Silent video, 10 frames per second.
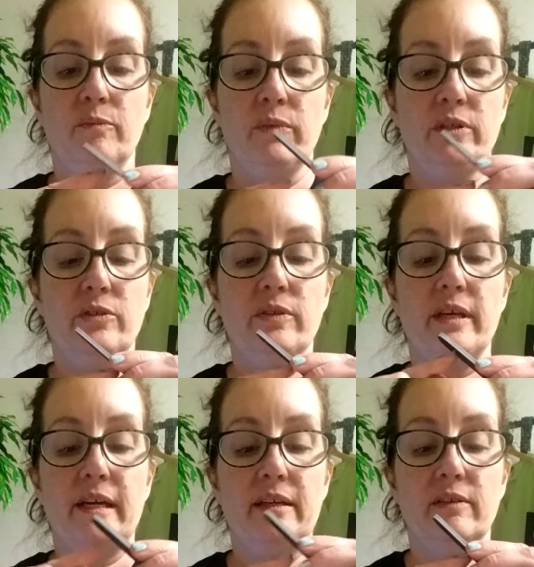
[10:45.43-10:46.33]
When you do
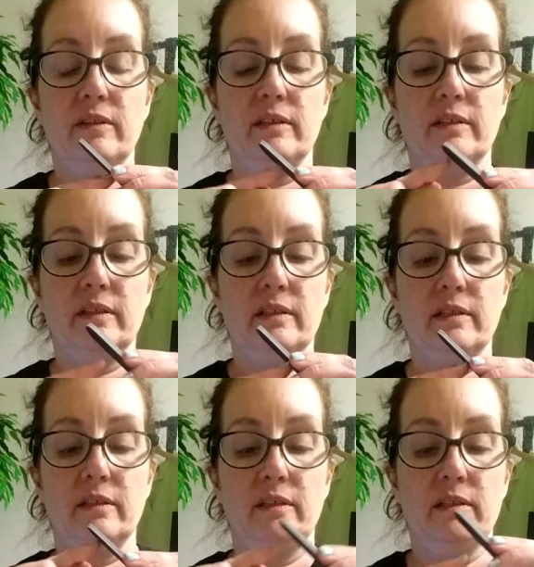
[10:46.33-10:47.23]
that,
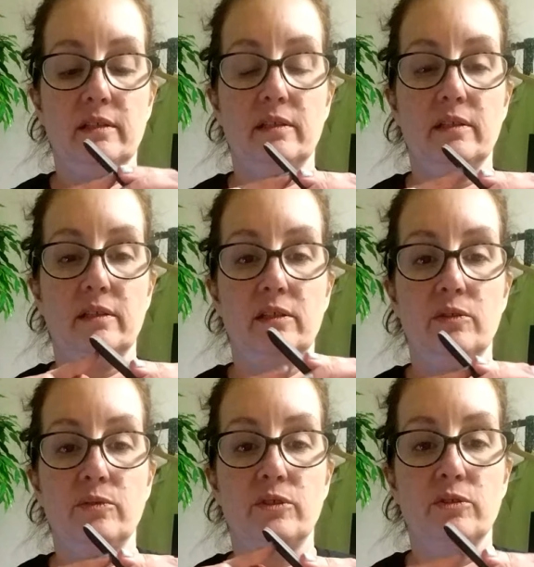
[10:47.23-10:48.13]

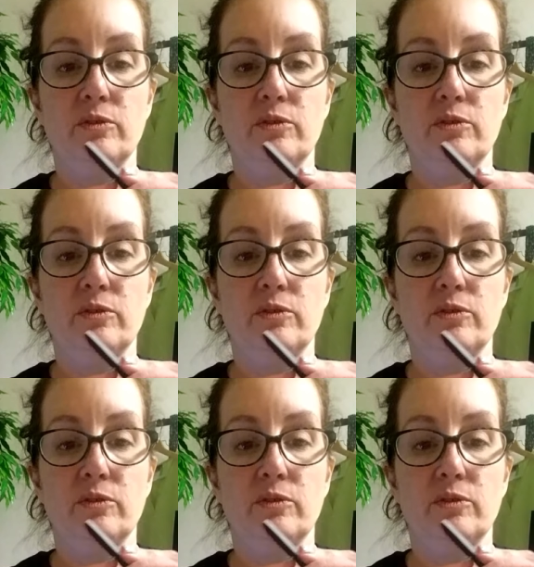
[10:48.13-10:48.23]
you